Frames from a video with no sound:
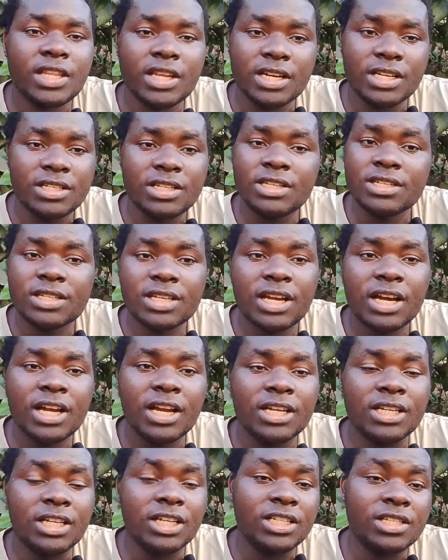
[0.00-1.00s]
There is this
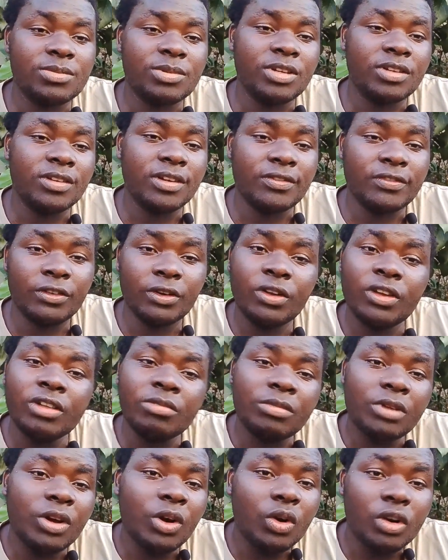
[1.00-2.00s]
car that has been
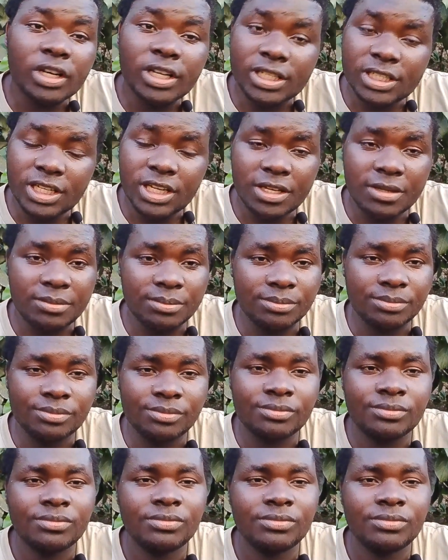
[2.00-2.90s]
following me all the time.